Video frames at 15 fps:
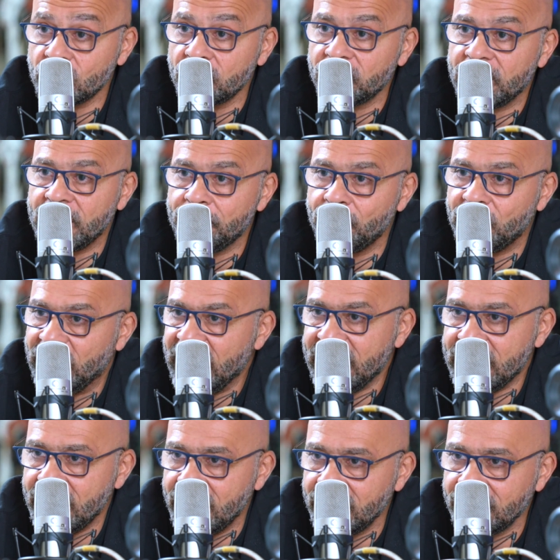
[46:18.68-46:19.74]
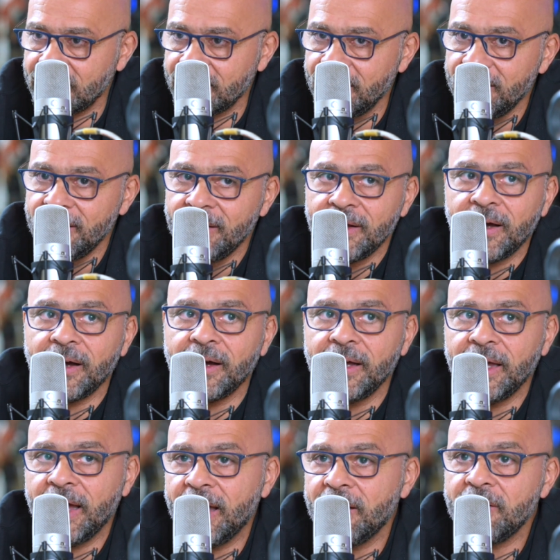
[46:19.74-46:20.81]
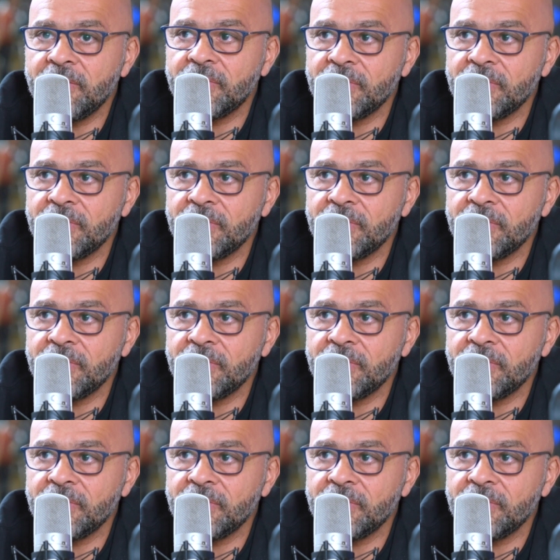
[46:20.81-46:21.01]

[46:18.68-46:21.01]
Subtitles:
of him playing. I have,